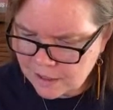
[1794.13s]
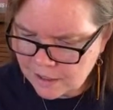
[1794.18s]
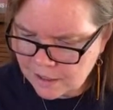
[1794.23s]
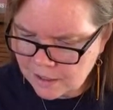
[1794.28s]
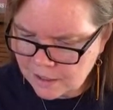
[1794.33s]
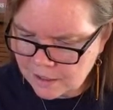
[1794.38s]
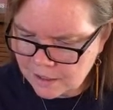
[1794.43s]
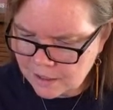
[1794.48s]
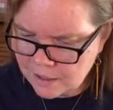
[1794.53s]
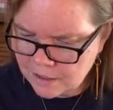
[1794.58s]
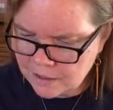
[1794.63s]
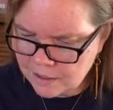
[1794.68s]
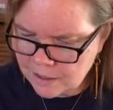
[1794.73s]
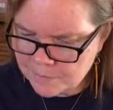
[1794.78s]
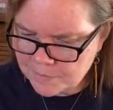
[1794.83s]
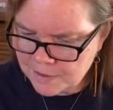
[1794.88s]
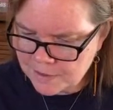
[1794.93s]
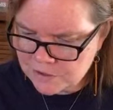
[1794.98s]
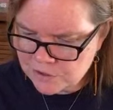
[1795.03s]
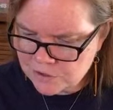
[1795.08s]

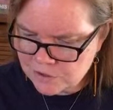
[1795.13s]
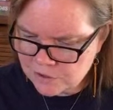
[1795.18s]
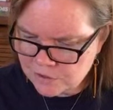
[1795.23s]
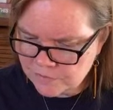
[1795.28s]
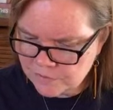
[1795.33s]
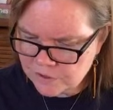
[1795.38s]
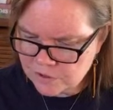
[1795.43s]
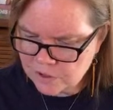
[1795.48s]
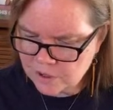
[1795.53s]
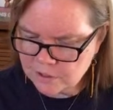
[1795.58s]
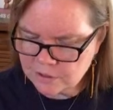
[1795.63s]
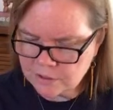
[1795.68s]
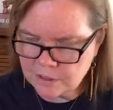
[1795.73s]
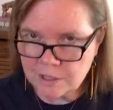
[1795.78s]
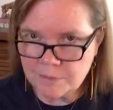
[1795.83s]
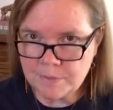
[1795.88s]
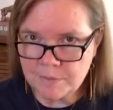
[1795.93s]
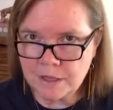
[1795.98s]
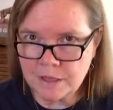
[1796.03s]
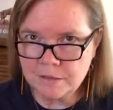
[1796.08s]
I'm not sure if you're talking
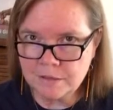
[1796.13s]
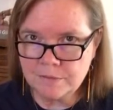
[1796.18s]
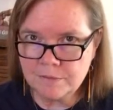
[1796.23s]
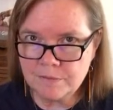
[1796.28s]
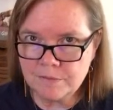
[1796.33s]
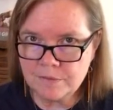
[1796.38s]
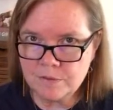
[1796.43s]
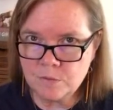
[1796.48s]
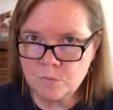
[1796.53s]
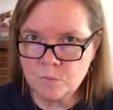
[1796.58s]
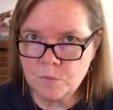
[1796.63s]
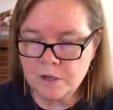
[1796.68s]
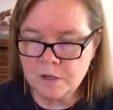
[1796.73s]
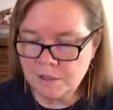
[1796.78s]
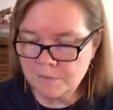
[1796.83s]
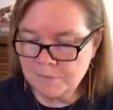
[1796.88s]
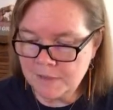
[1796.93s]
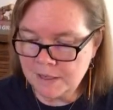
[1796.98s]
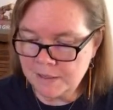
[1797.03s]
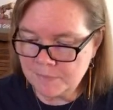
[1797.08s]
about the one
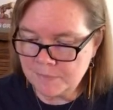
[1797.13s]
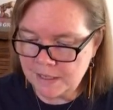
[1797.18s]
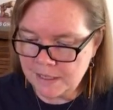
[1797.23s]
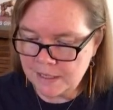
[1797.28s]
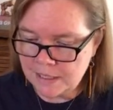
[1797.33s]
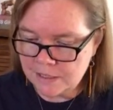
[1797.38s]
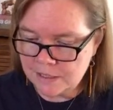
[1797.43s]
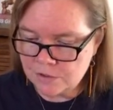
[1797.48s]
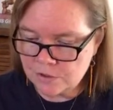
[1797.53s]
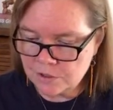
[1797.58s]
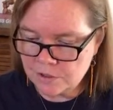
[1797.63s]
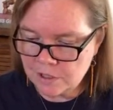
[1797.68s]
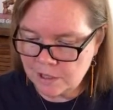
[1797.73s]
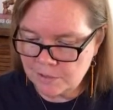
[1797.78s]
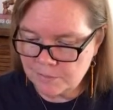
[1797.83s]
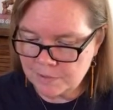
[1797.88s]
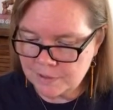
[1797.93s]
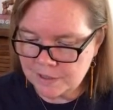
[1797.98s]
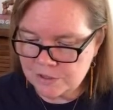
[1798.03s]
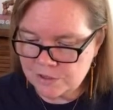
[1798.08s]
on my page or
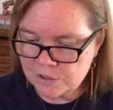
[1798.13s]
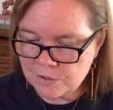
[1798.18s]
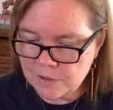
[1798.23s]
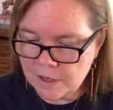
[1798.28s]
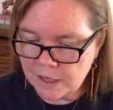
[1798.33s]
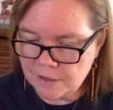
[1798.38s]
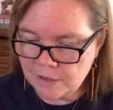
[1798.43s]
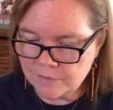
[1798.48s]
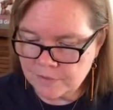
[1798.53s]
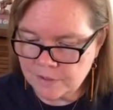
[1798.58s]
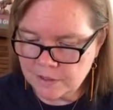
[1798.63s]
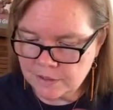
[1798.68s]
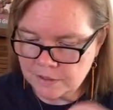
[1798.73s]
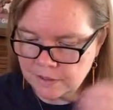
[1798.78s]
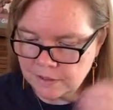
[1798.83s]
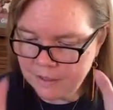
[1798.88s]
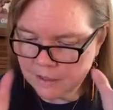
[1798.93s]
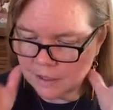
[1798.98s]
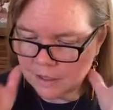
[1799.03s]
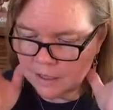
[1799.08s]
not, but I do have a
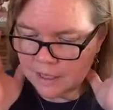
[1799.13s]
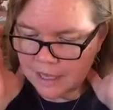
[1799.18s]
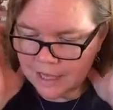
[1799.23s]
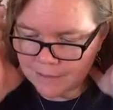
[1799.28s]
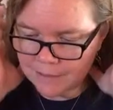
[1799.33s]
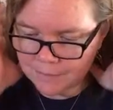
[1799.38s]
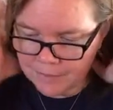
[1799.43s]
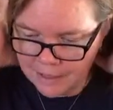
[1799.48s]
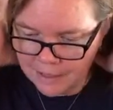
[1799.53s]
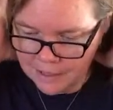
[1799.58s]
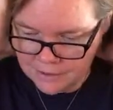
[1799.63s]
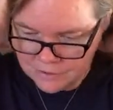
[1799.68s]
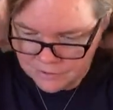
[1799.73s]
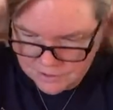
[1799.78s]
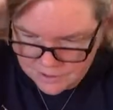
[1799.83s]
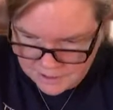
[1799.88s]
hat pattern